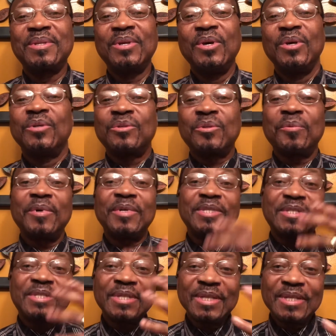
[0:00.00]
So when
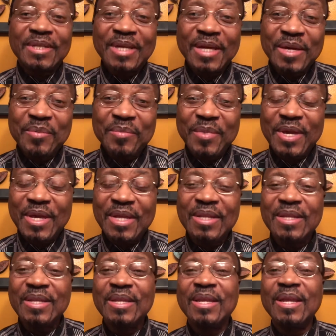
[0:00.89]
sin came
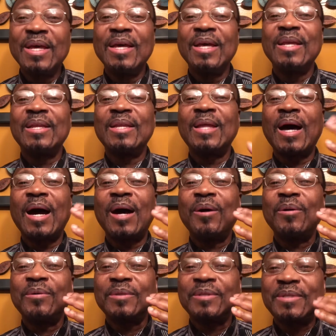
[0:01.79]
in,
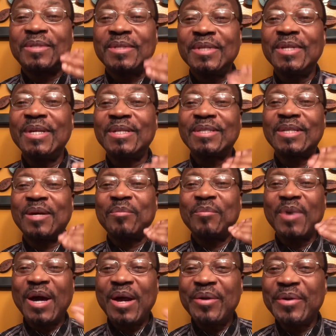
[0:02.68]
now sinners are
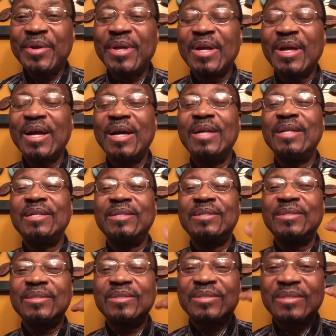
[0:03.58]
marrying, and it
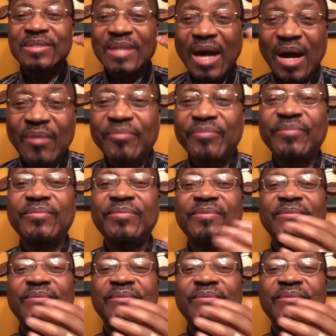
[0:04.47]
is tough.